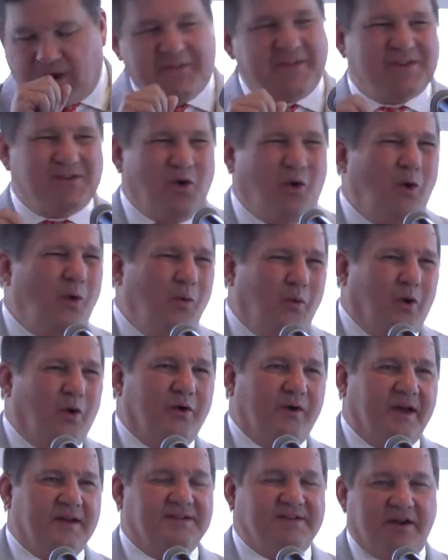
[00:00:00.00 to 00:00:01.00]
this whole
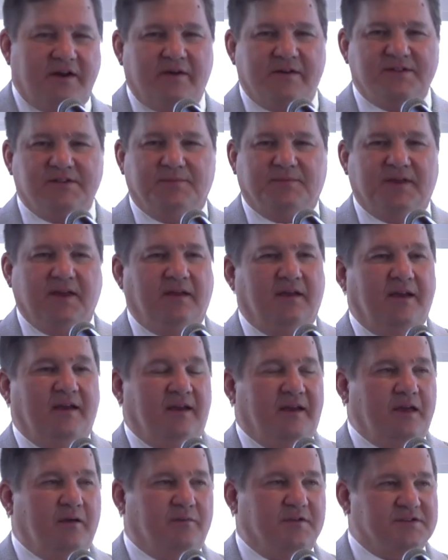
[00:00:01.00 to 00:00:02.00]
war on terrorism thing,
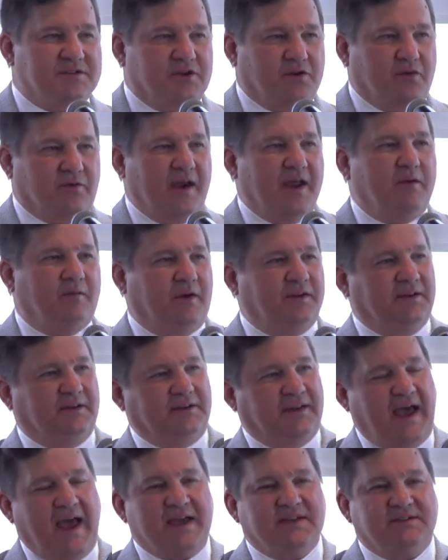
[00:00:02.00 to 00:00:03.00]
it was great while
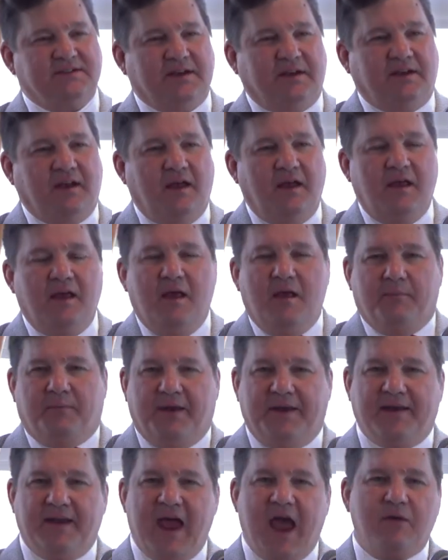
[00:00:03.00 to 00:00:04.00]
it lasted,
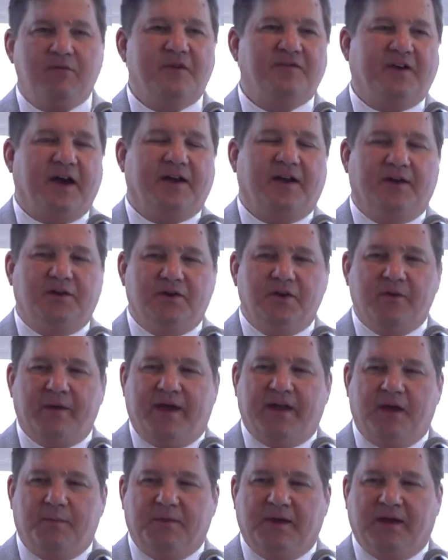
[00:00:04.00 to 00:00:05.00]
but now we've got a new
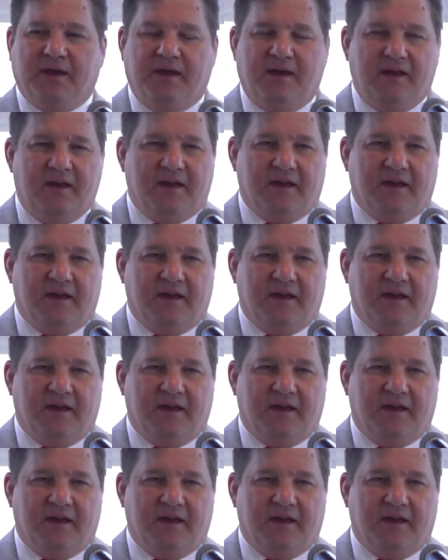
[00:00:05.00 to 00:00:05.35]
enemy.